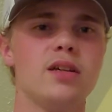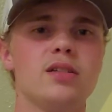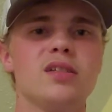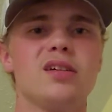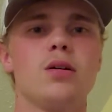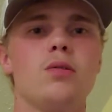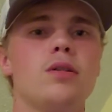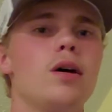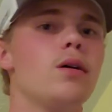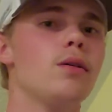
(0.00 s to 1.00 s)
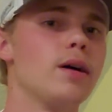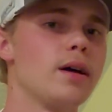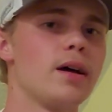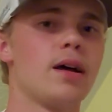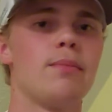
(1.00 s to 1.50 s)
it's like, oh no, I
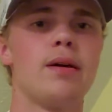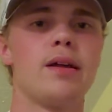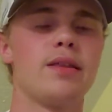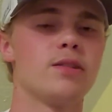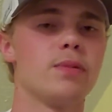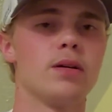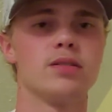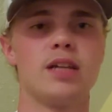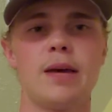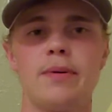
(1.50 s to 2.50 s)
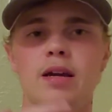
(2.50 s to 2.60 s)
gotta make this person happy,